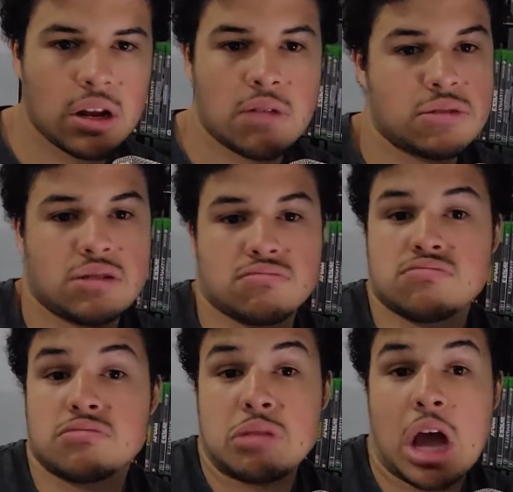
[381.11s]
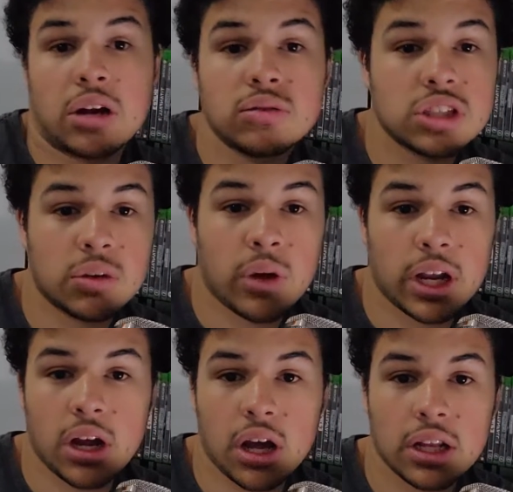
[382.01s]
I mean, I don't see why
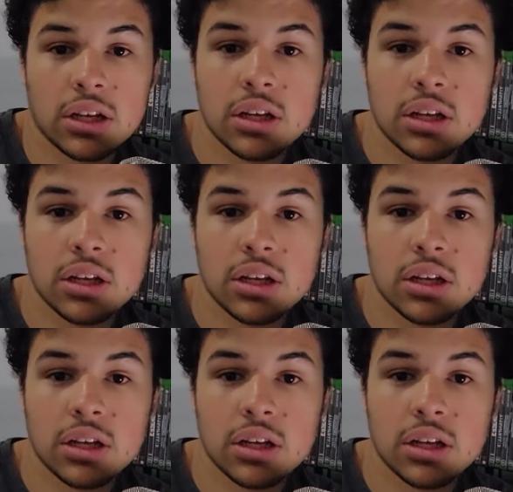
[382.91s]
not.